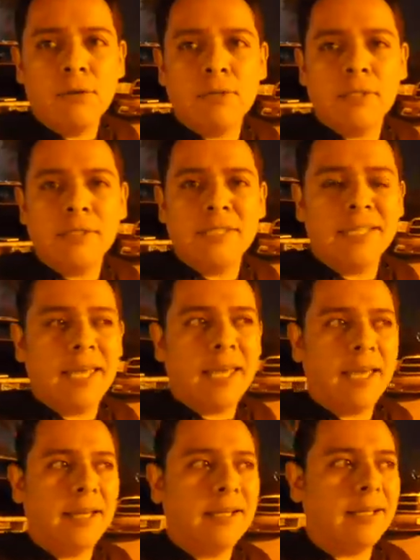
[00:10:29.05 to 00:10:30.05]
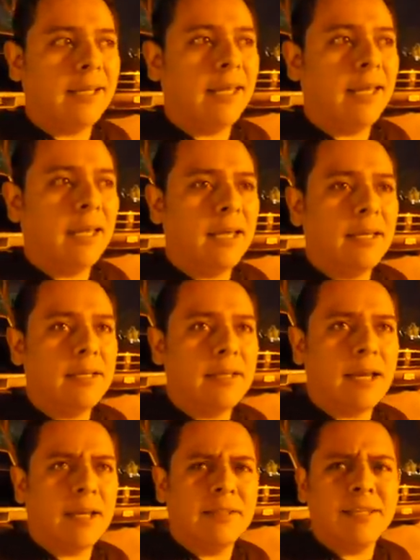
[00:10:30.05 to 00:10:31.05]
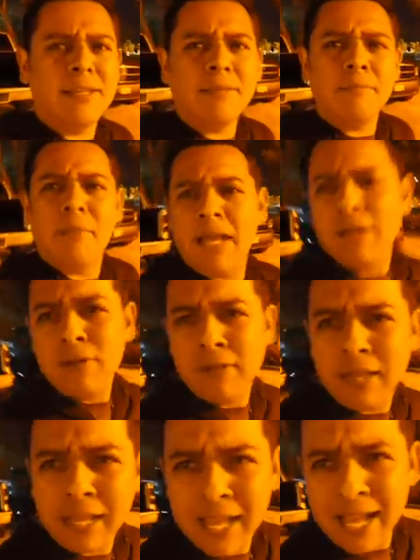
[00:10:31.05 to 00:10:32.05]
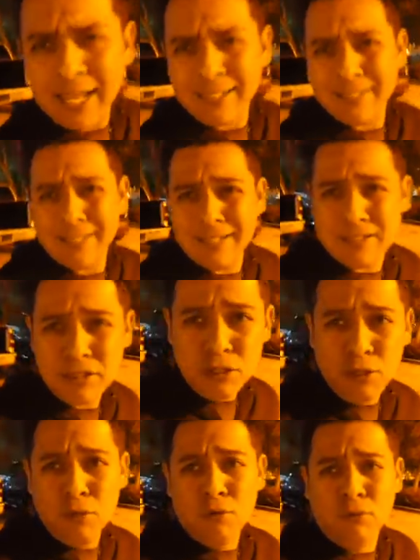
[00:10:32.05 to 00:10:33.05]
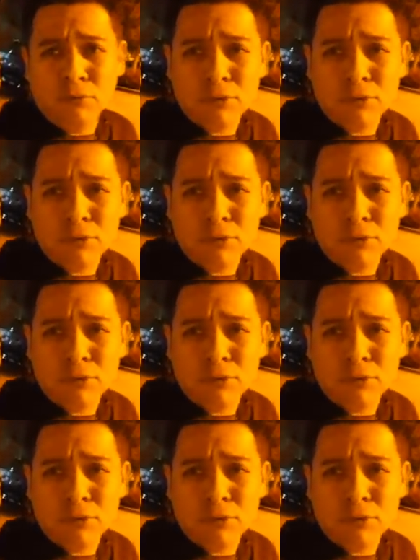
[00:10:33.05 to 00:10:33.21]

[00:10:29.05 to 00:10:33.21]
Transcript: once again, and I think Michael got a new